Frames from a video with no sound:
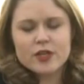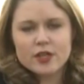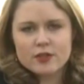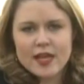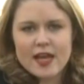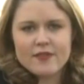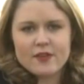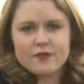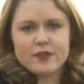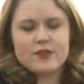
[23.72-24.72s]
here live
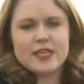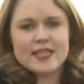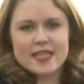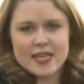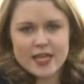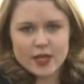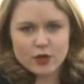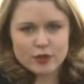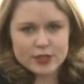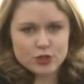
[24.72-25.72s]
at 50th and
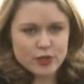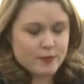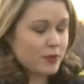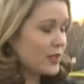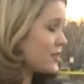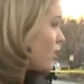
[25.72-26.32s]
Hickory Street. Police